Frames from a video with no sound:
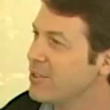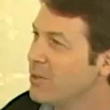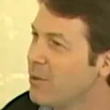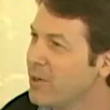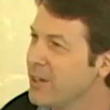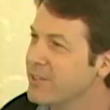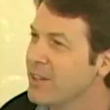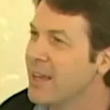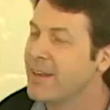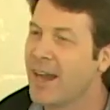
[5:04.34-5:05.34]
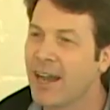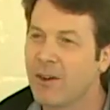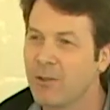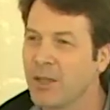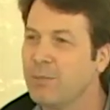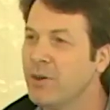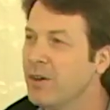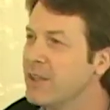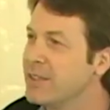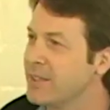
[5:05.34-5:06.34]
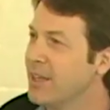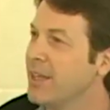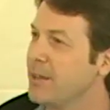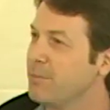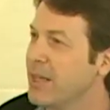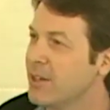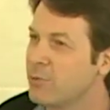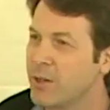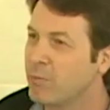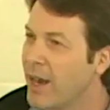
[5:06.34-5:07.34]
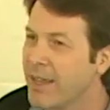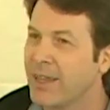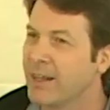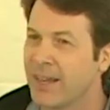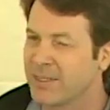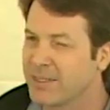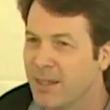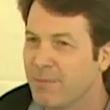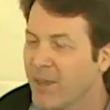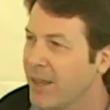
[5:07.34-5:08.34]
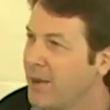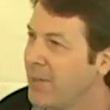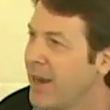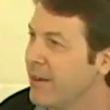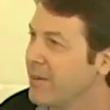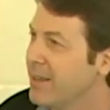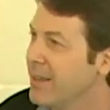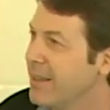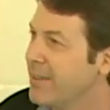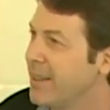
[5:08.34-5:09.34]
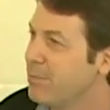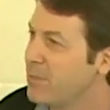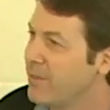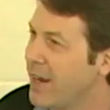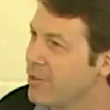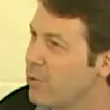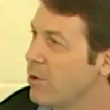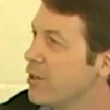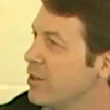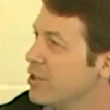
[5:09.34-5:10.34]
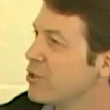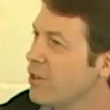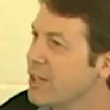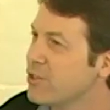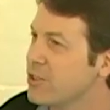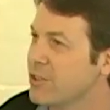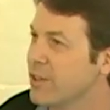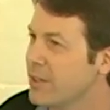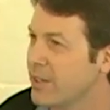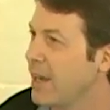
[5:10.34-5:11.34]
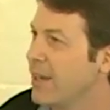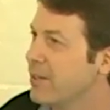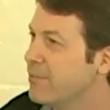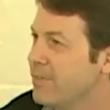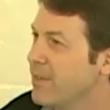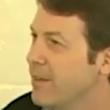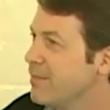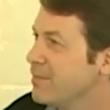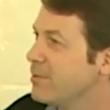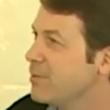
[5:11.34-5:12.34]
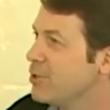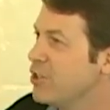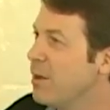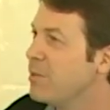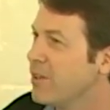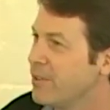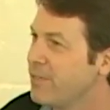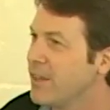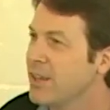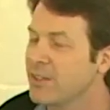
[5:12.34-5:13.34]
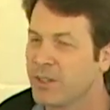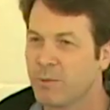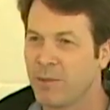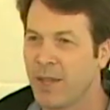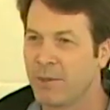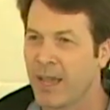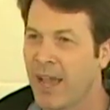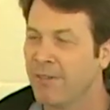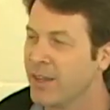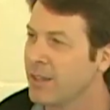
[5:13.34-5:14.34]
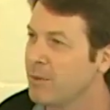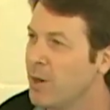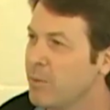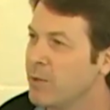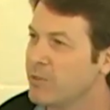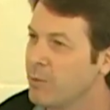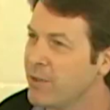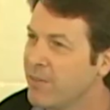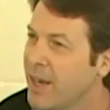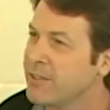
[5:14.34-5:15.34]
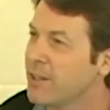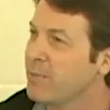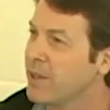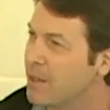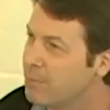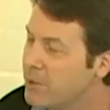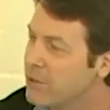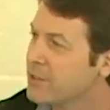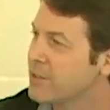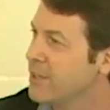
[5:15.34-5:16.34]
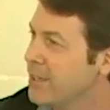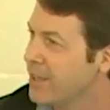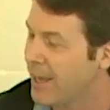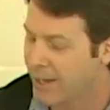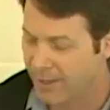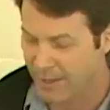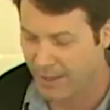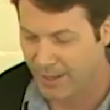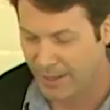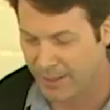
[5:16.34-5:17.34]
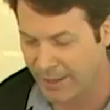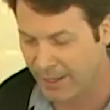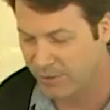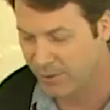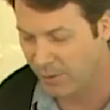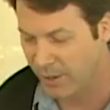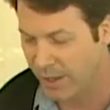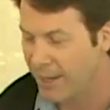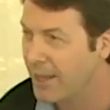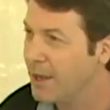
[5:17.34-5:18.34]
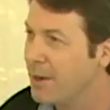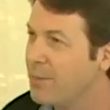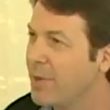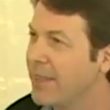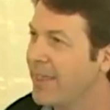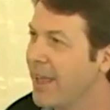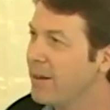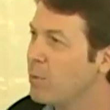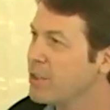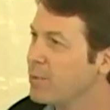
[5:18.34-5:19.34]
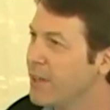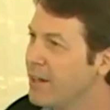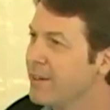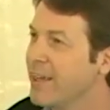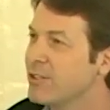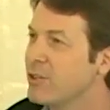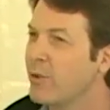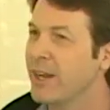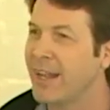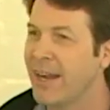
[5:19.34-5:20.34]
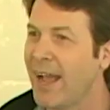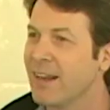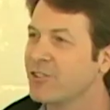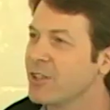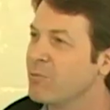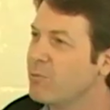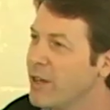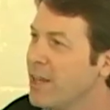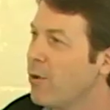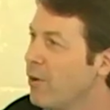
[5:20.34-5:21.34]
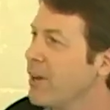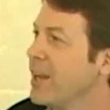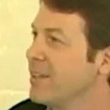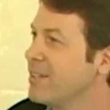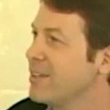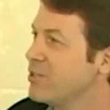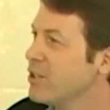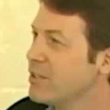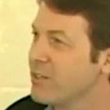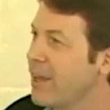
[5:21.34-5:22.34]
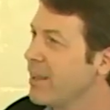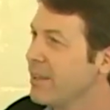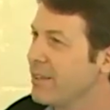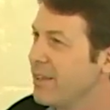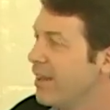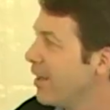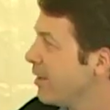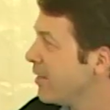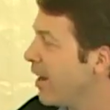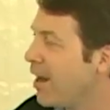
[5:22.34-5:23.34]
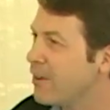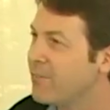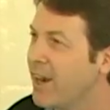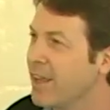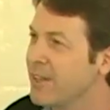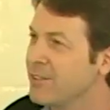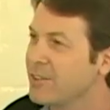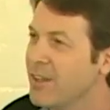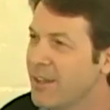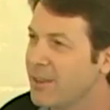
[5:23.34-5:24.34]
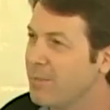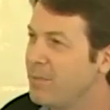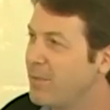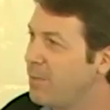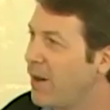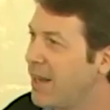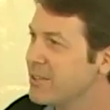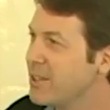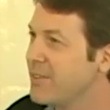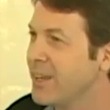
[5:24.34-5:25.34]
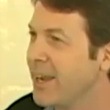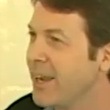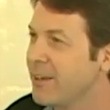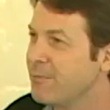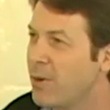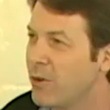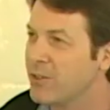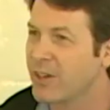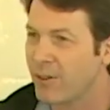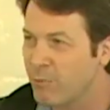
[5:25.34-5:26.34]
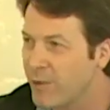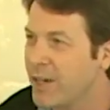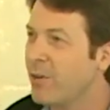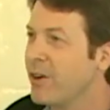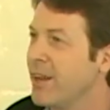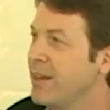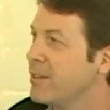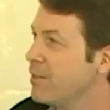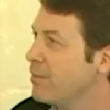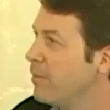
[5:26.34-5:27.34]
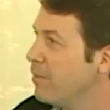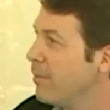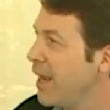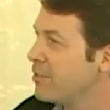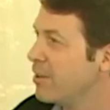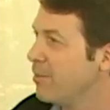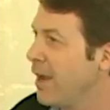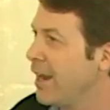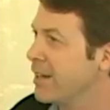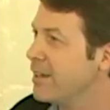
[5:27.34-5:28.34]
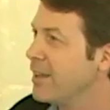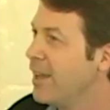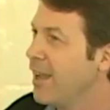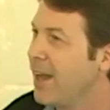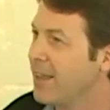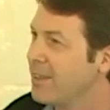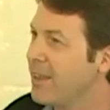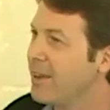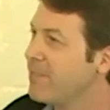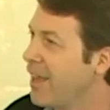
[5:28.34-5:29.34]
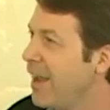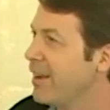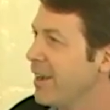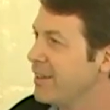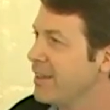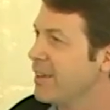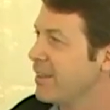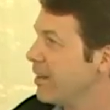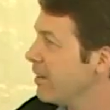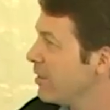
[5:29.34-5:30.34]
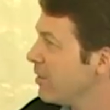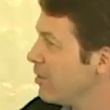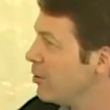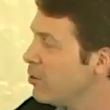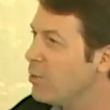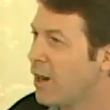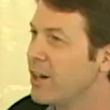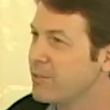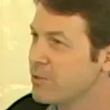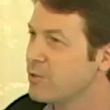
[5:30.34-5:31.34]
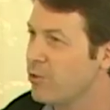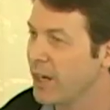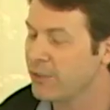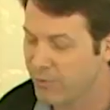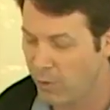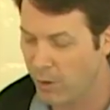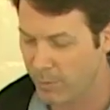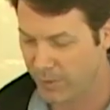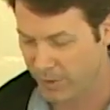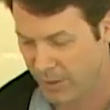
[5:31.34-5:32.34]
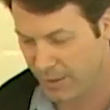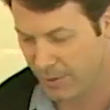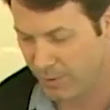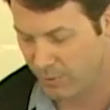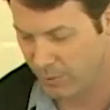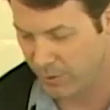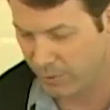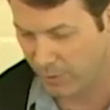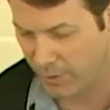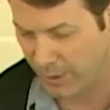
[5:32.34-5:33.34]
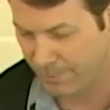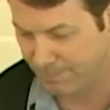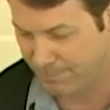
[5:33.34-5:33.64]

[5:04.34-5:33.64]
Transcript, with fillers: stories not only pull us in because we recognize something about that provides order and structure to the kind of jumble of feelings that we may be having at the moment. So we find something that pulls us into that into that story. But then once we hear that story, it actually reorients us. Just like the iron filings, the, the positive and the negative poles are reoriented to match the magnet. I love that idea that you are transformed through the story.